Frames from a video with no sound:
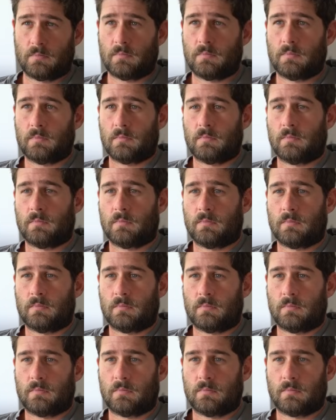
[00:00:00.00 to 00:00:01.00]

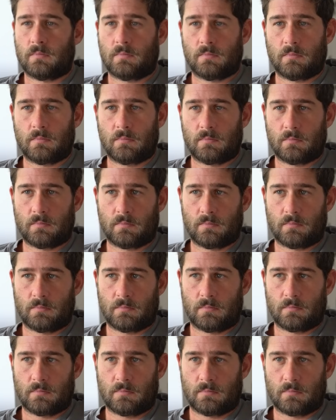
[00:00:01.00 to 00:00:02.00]

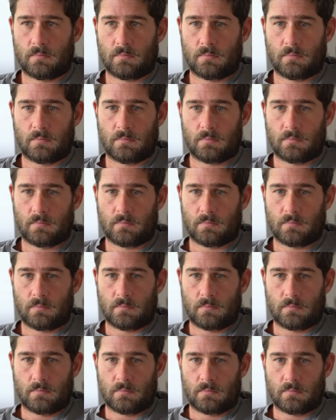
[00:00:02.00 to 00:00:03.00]

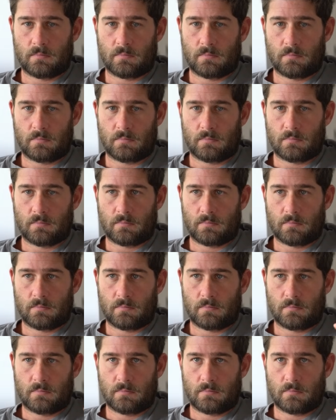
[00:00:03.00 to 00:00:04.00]

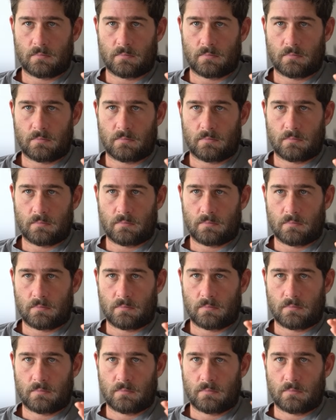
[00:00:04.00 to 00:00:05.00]

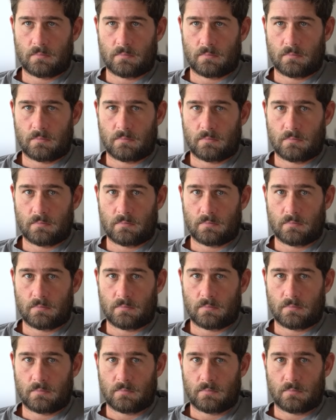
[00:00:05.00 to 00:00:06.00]

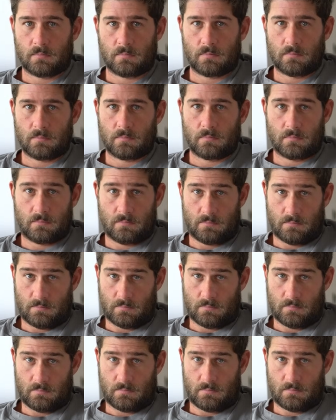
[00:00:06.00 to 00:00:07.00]

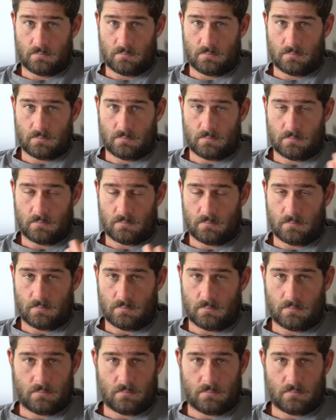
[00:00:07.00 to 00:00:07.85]
(not speaking)